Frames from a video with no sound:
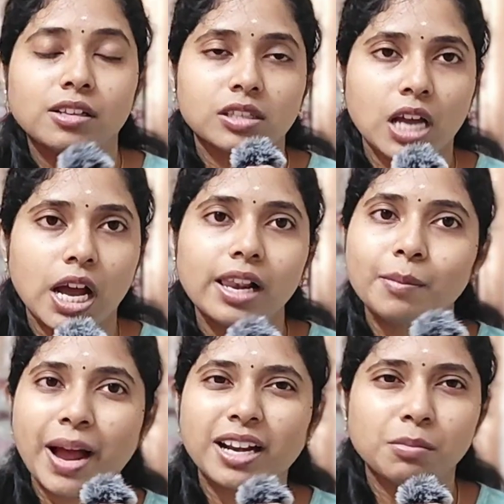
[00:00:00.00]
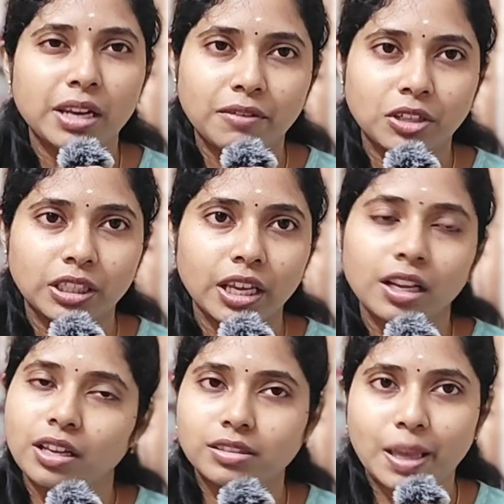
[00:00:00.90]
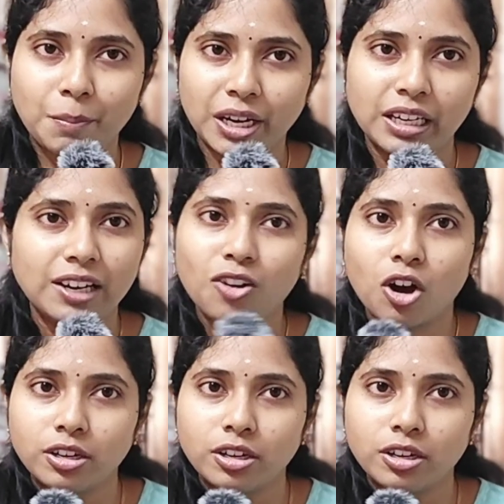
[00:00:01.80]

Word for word: skull, mandible, everything separately or